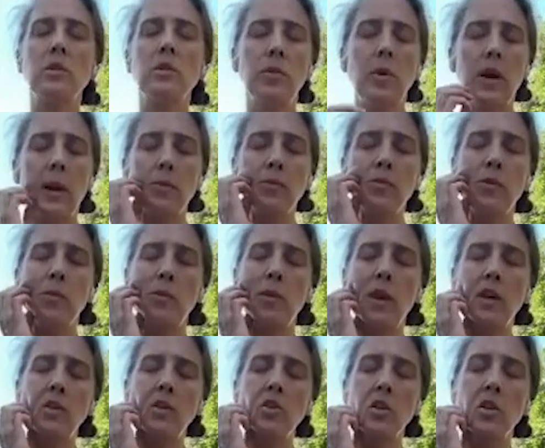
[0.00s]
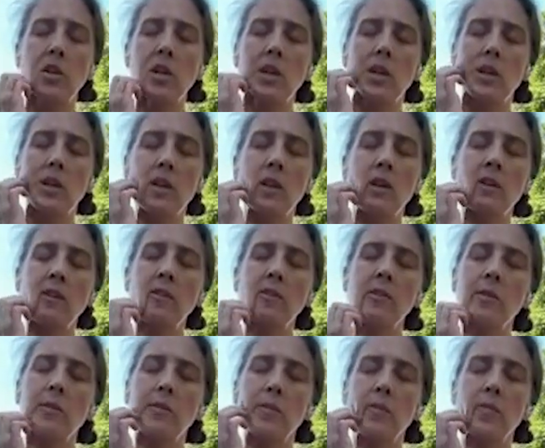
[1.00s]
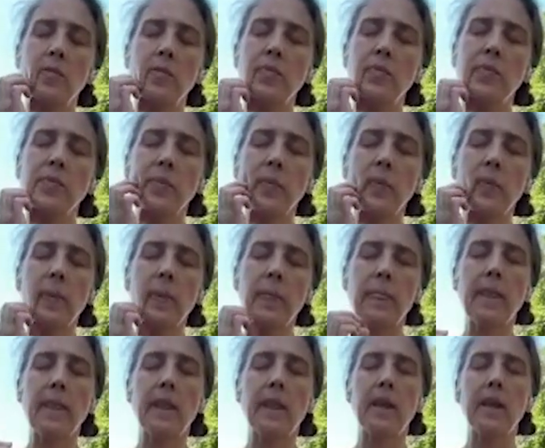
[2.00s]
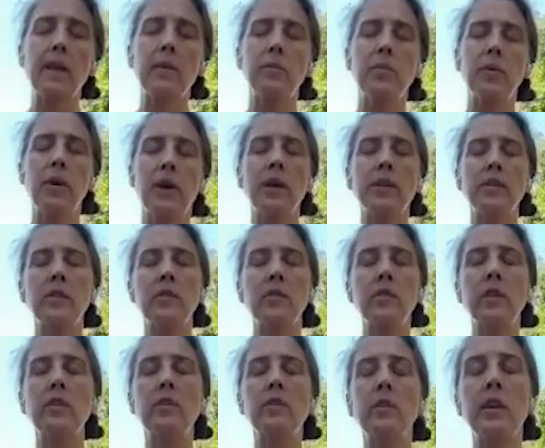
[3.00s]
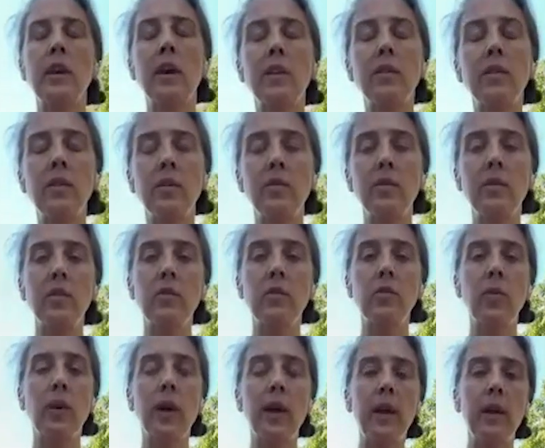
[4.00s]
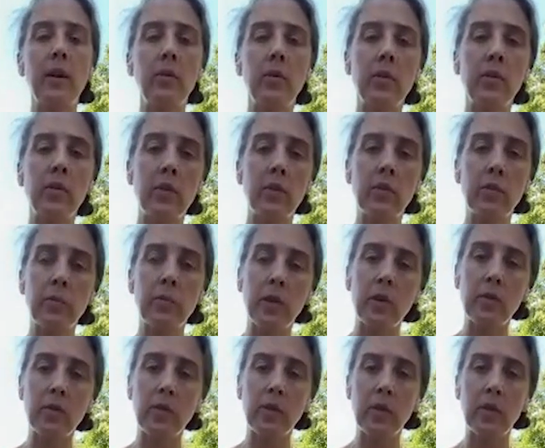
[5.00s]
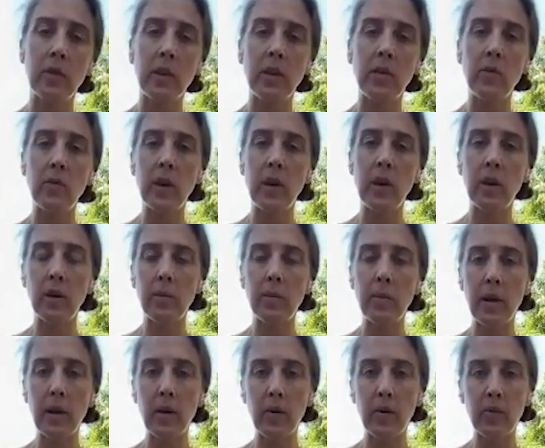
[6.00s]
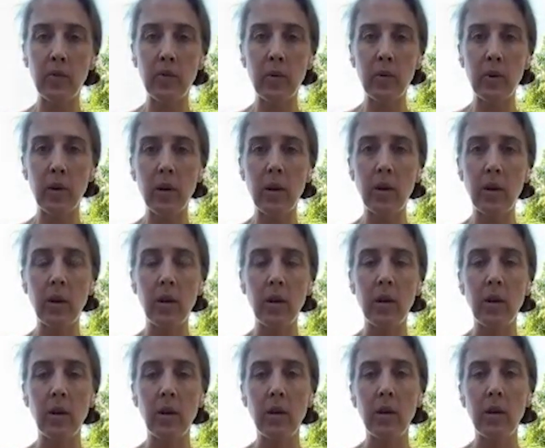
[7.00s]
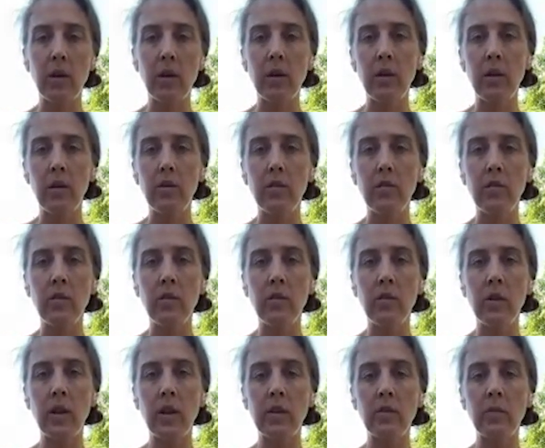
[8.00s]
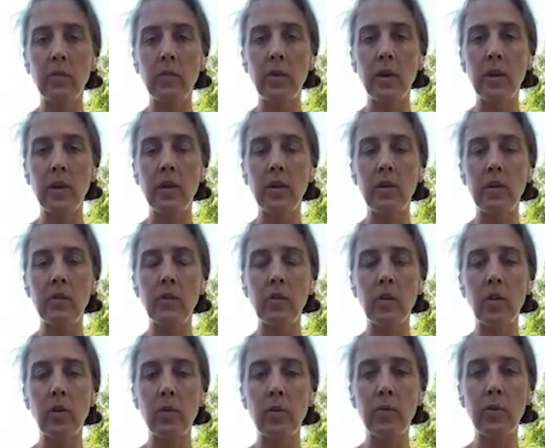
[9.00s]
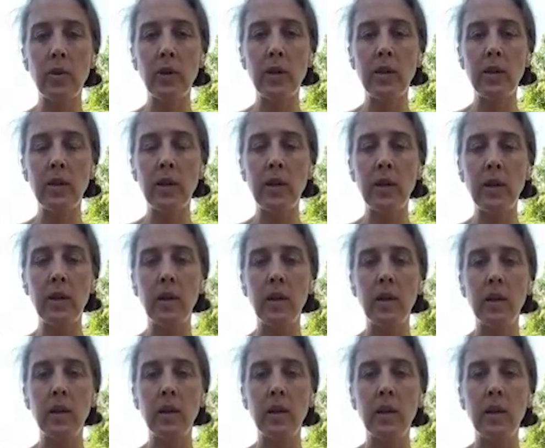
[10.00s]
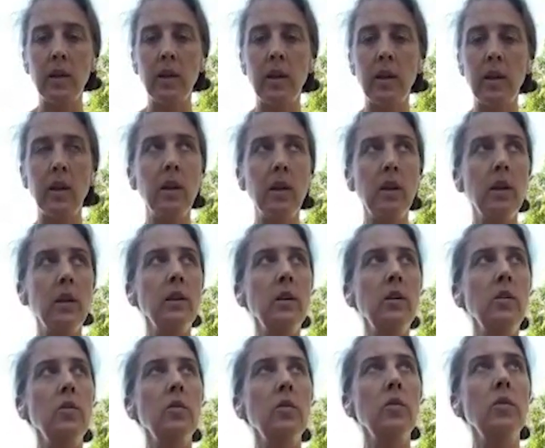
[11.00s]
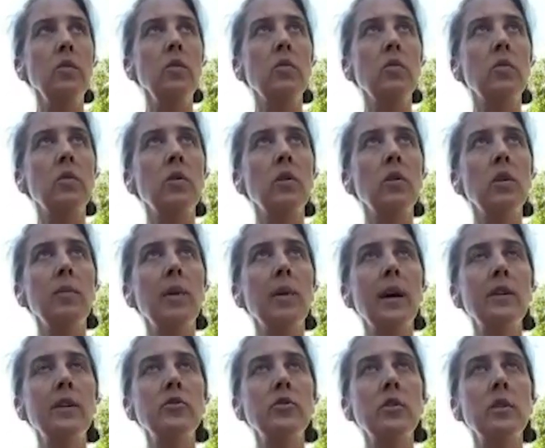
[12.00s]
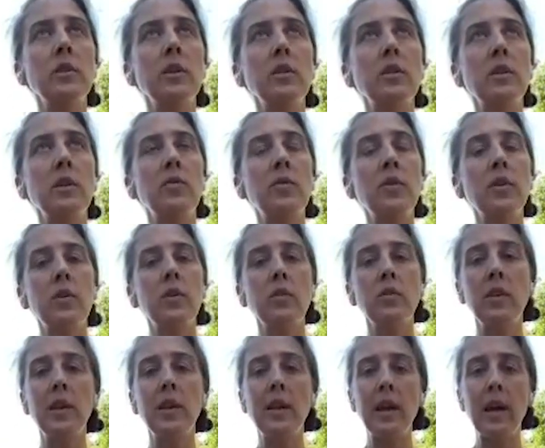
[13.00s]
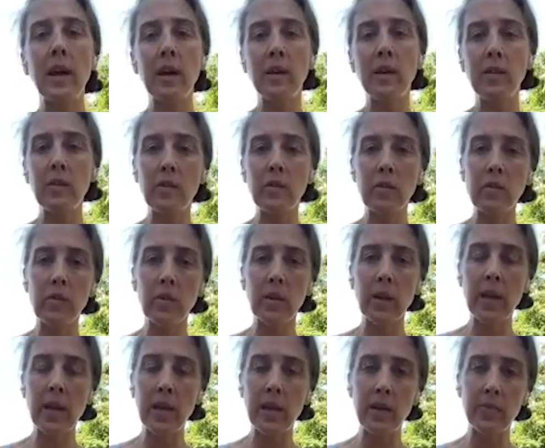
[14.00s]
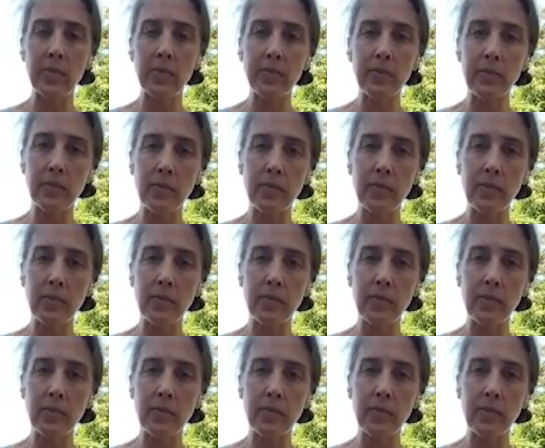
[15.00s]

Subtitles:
So perhaps imagining this and practicing together in this way with this person that you care about for the next minute or so, breathing in, and you could imagine their difficulty as like